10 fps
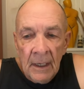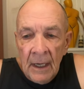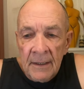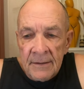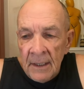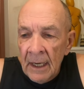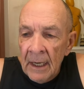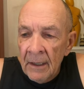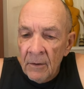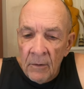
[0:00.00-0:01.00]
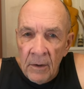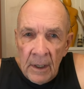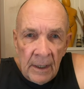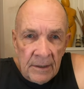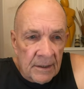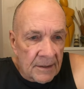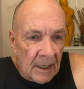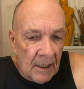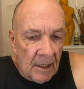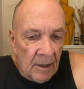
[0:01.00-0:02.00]
SA or I just
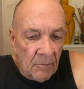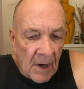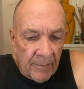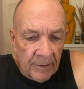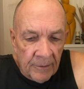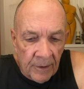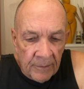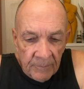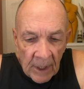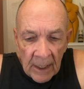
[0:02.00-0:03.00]
say Robinhood.